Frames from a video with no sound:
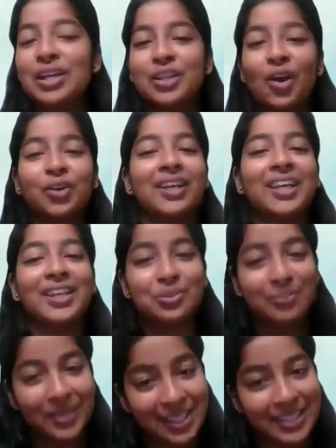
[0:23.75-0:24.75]
Doctor, can
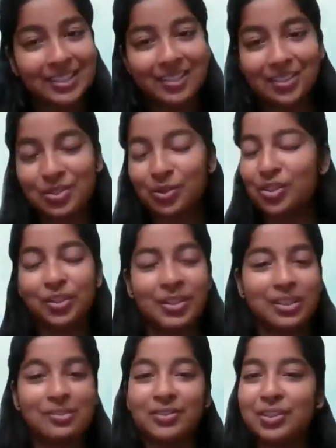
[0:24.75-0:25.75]
you please introduce
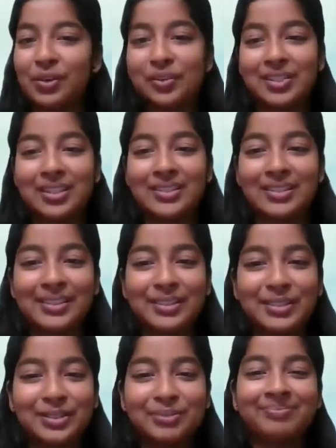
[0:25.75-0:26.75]
yourself with the
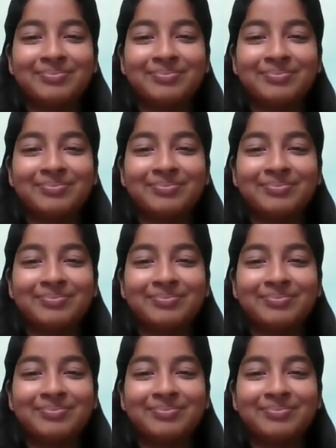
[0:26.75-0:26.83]
audience?